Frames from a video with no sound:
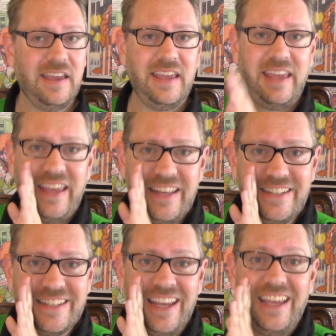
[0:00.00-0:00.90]

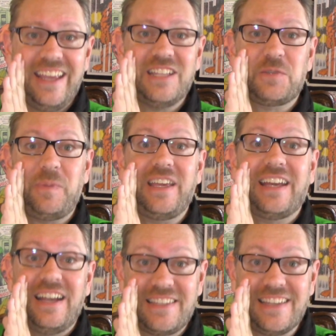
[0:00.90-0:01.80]
Hint, it's
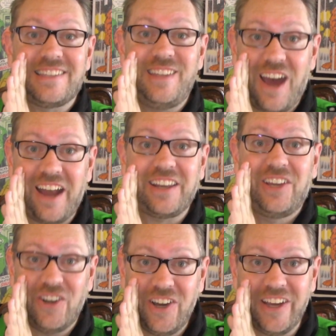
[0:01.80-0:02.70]
because it's not
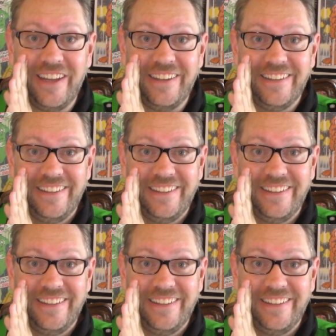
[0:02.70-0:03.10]
good.